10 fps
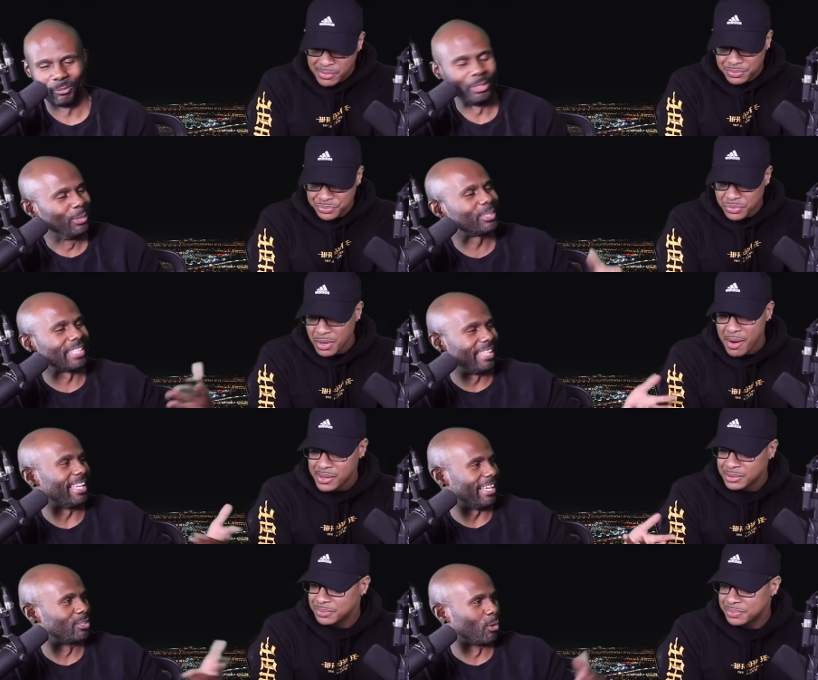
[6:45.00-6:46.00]
Speaker 1: when you
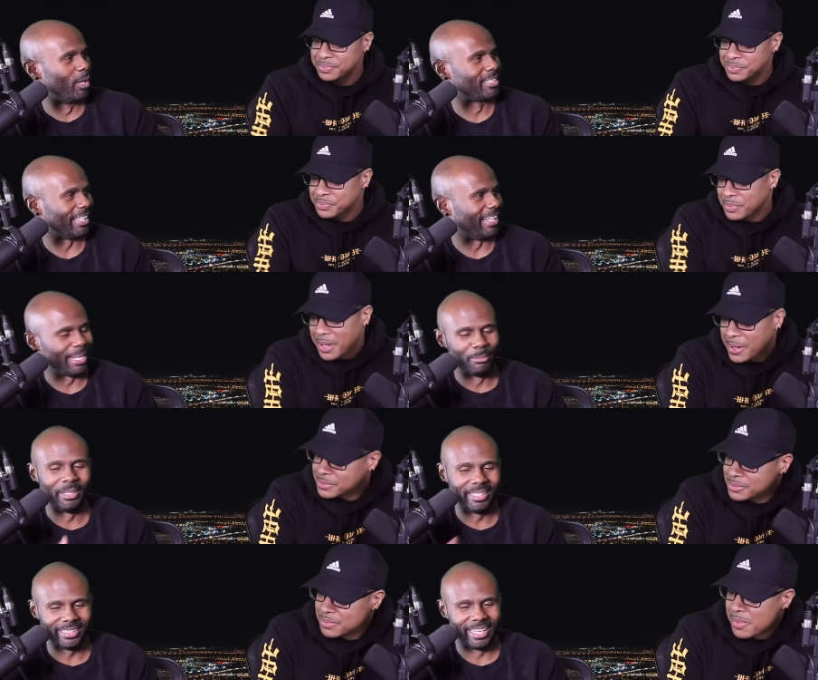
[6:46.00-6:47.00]
said that, George, it ain't
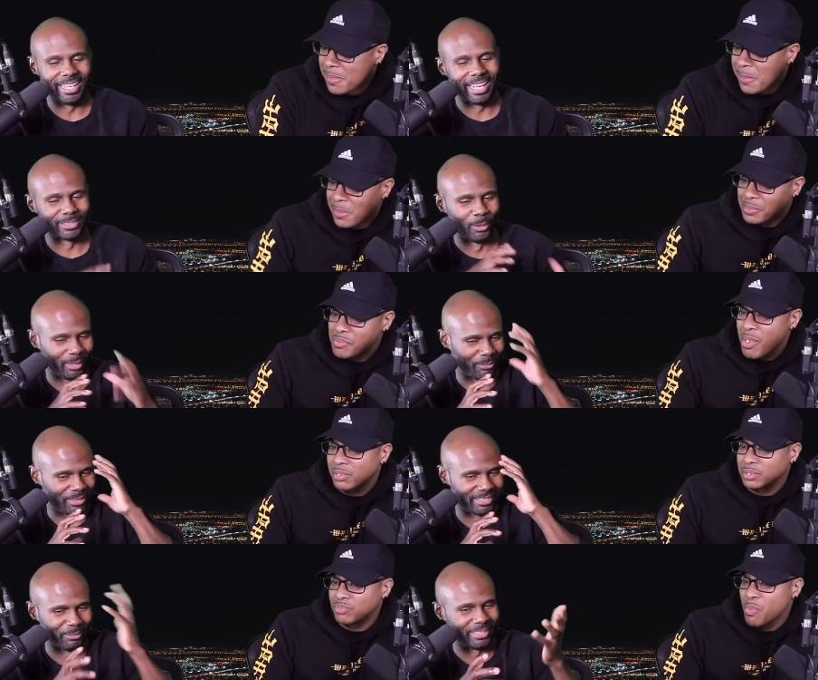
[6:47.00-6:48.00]
me. I totally
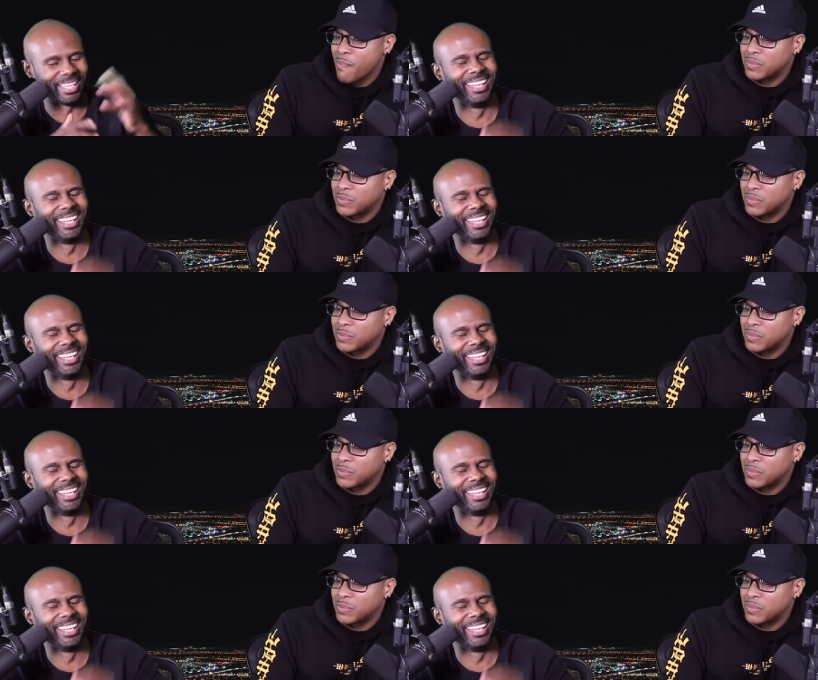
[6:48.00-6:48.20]
was was